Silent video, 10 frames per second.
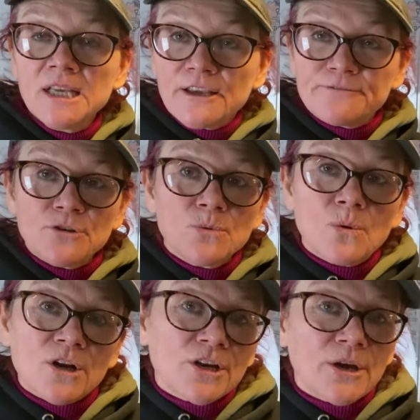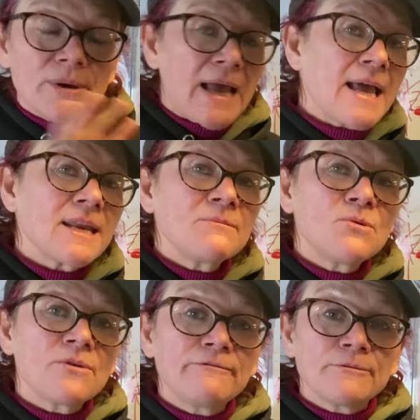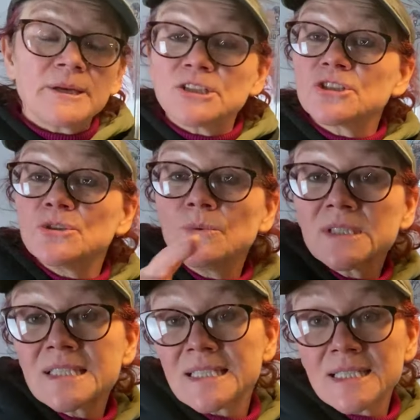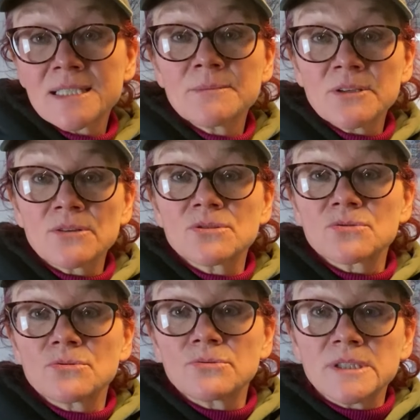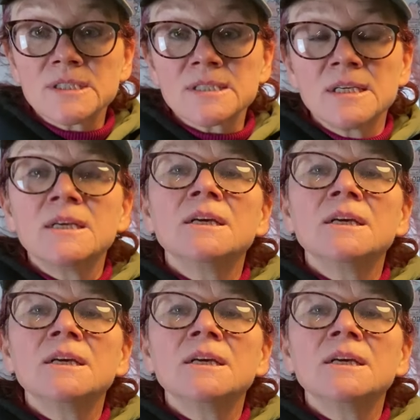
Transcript: If you want to know any more information, you want to see some of those stories,